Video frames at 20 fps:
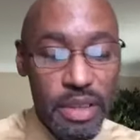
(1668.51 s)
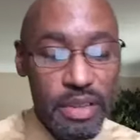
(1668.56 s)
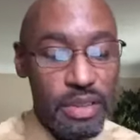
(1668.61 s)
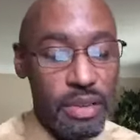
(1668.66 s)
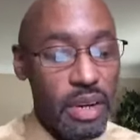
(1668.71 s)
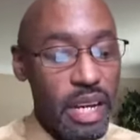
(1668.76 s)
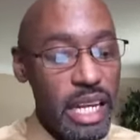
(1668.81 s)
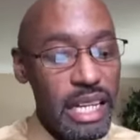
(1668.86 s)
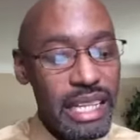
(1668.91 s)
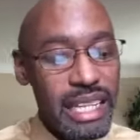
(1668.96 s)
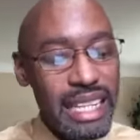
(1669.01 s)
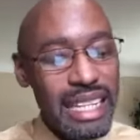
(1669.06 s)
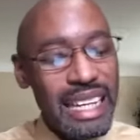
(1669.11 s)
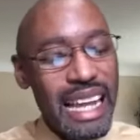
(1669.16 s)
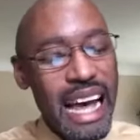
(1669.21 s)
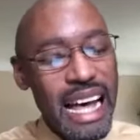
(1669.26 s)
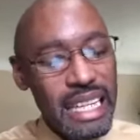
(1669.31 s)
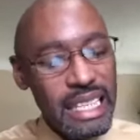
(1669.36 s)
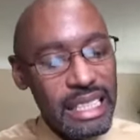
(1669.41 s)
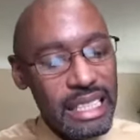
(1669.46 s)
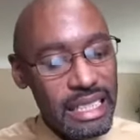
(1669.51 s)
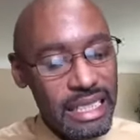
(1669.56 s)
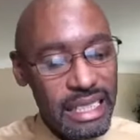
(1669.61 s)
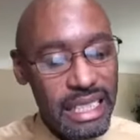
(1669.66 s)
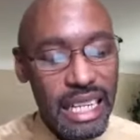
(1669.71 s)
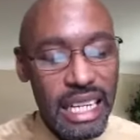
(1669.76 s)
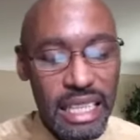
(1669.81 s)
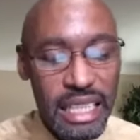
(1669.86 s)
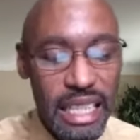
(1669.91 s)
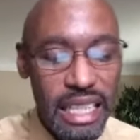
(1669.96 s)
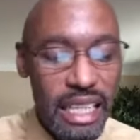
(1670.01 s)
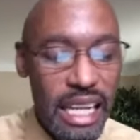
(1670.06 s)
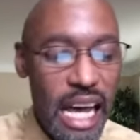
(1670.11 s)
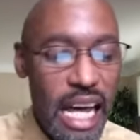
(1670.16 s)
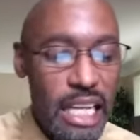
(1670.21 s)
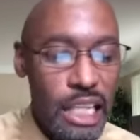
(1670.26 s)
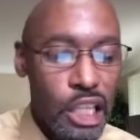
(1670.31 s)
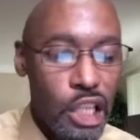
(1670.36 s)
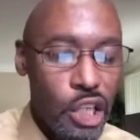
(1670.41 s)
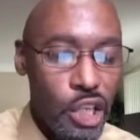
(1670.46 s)
So they did not listen, they did
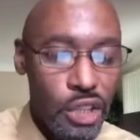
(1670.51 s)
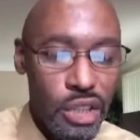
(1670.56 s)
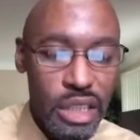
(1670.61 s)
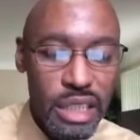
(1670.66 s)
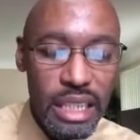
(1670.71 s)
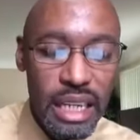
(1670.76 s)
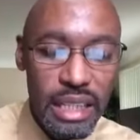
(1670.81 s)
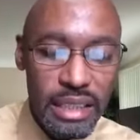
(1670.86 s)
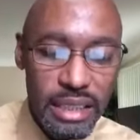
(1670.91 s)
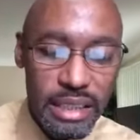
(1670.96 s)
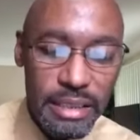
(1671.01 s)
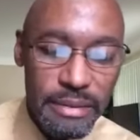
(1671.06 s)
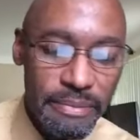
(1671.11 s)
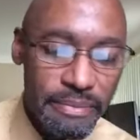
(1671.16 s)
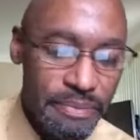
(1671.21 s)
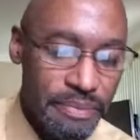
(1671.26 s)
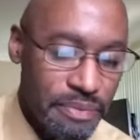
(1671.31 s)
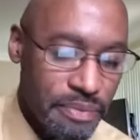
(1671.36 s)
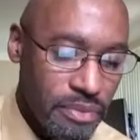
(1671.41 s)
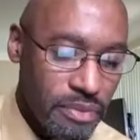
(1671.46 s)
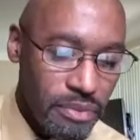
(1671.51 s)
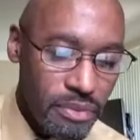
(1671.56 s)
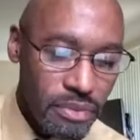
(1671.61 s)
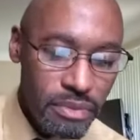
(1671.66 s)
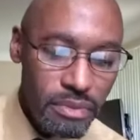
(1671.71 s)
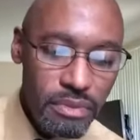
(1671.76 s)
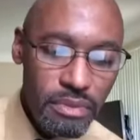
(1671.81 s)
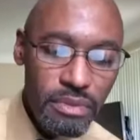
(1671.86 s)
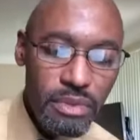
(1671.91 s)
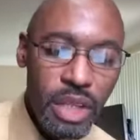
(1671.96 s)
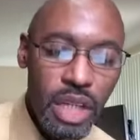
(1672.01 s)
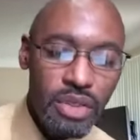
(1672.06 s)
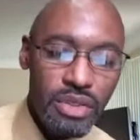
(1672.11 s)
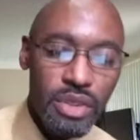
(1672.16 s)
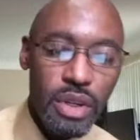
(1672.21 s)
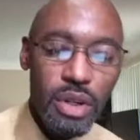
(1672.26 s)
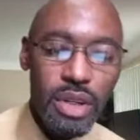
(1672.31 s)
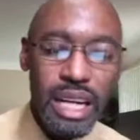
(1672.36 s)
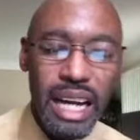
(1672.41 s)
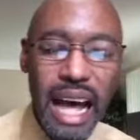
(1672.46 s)
not learn a lesson.
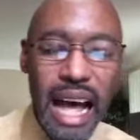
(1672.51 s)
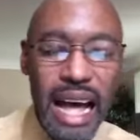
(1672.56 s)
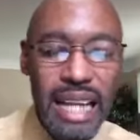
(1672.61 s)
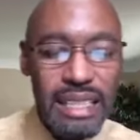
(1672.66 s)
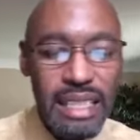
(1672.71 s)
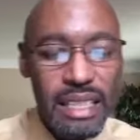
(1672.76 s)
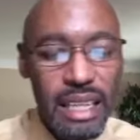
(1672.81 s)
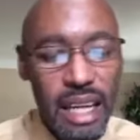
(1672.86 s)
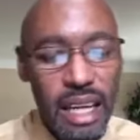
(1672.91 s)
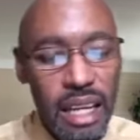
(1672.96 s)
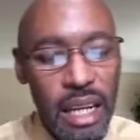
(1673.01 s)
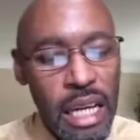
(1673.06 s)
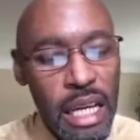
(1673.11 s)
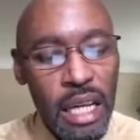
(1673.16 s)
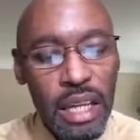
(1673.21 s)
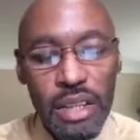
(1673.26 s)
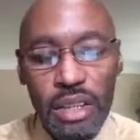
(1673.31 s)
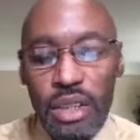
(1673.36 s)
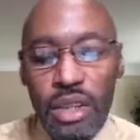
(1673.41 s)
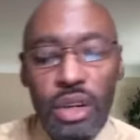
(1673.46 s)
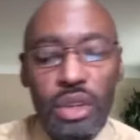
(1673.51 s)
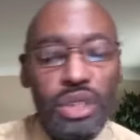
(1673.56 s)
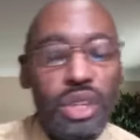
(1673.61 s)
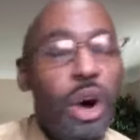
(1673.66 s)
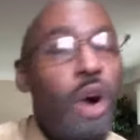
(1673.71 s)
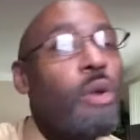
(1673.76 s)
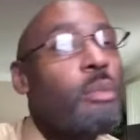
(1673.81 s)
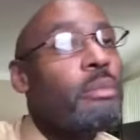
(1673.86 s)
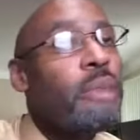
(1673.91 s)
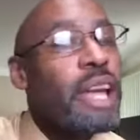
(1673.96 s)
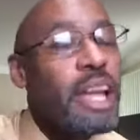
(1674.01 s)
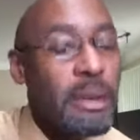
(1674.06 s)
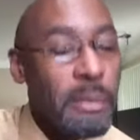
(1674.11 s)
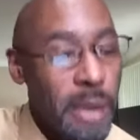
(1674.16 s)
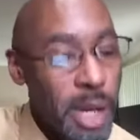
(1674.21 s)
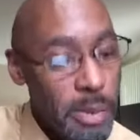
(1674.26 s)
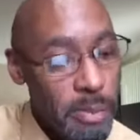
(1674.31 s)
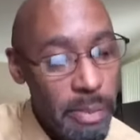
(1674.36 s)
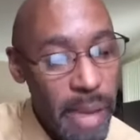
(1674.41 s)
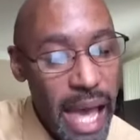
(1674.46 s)
So God said, you know, don't make
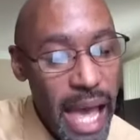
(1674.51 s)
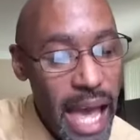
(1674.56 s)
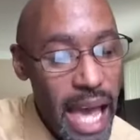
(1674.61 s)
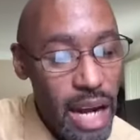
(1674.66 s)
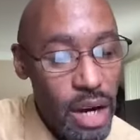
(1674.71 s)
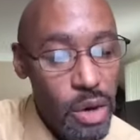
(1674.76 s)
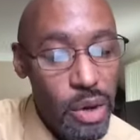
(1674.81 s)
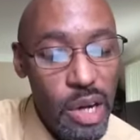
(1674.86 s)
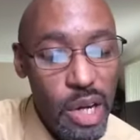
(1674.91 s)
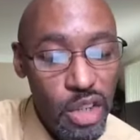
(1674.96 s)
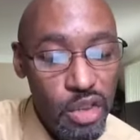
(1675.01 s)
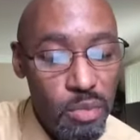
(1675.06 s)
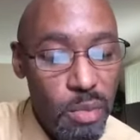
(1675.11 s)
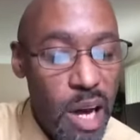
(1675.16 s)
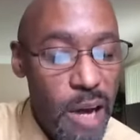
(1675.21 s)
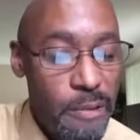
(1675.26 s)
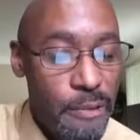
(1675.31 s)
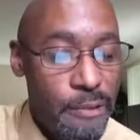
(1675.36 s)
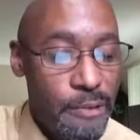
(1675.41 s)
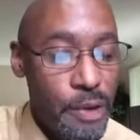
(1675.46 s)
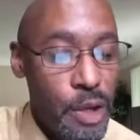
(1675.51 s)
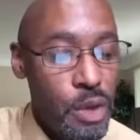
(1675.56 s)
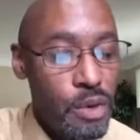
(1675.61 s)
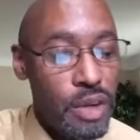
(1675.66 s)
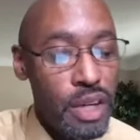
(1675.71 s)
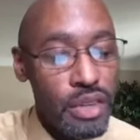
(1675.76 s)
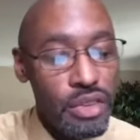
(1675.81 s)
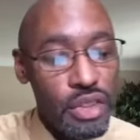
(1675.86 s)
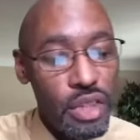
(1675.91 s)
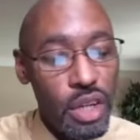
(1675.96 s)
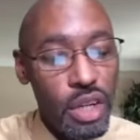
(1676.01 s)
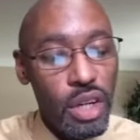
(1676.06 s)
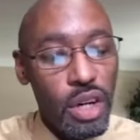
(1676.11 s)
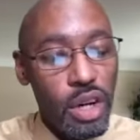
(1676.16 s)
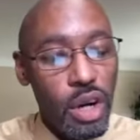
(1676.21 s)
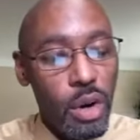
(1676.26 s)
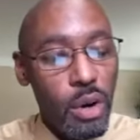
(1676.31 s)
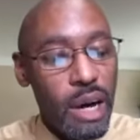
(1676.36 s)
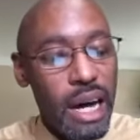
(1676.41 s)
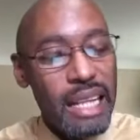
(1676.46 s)
me mad or else my fury is going to
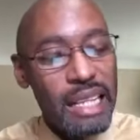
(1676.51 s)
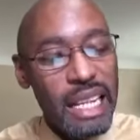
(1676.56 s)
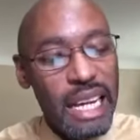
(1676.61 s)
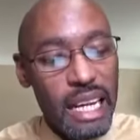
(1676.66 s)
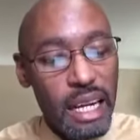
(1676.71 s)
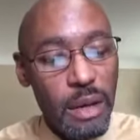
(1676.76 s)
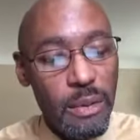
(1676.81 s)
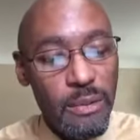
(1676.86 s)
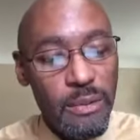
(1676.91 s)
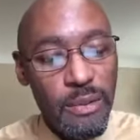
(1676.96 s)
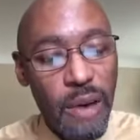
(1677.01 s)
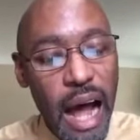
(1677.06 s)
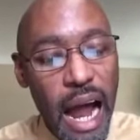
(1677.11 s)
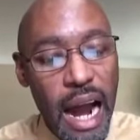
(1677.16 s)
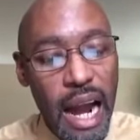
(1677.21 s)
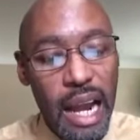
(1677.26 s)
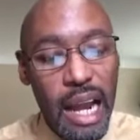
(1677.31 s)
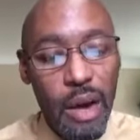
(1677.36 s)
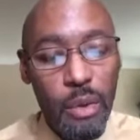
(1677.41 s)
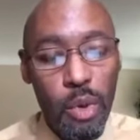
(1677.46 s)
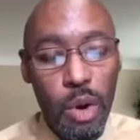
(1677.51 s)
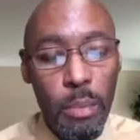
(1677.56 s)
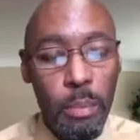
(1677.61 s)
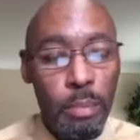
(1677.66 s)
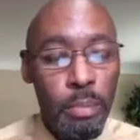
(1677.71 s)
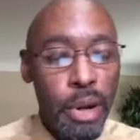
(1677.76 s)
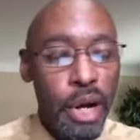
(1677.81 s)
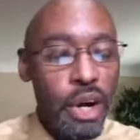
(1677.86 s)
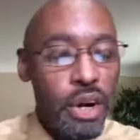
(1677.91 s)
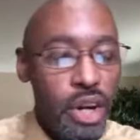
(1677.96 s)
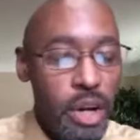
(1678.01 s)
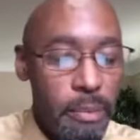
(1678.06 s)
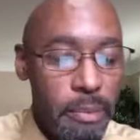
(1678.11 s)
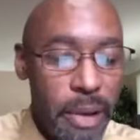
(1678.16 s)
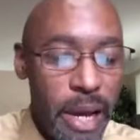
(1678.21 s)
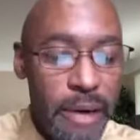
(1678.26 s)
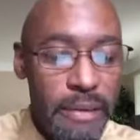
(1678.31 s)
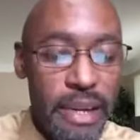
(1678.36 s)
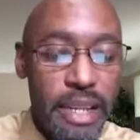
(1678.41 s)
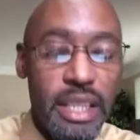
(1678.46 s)
go out like a fire that will burn up
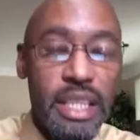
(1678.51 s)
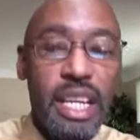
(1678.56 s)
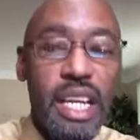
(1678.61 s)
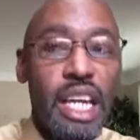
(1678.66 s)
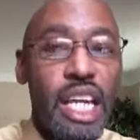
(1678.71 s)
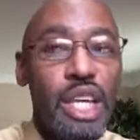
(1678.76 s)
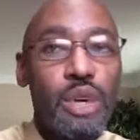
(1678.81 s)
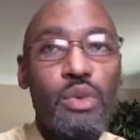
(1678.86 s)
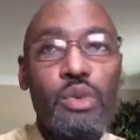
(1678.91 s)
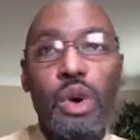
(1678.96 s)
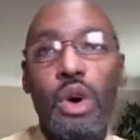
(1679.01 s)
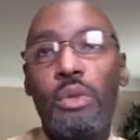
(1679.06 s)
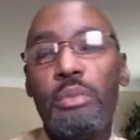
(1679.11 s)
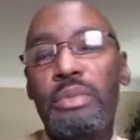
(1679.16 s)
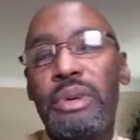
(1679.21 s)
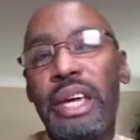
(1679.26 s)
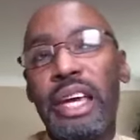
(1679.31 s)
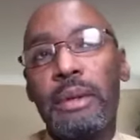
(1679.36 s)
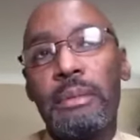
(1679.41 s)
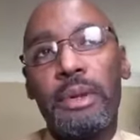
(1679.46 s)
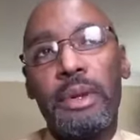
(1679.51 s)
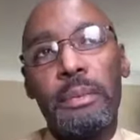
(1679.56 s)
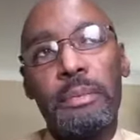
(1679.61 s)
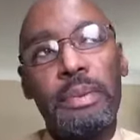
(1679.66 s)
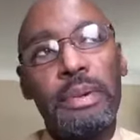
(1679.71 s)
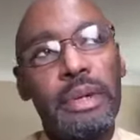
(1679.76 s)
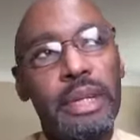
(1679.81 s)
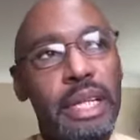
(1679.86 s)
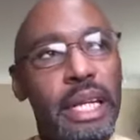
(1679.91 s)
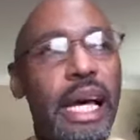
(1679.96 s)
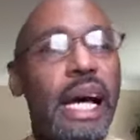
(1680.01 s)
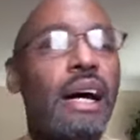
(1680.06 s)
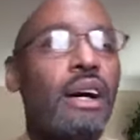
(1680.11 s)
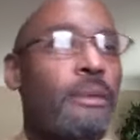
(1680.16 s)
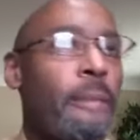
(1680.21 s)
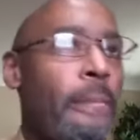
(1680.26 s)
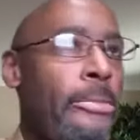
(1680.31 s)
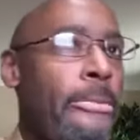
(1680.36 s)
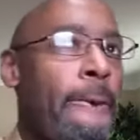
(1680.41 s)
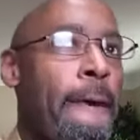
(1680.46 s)
everything and you won't be able to put it out.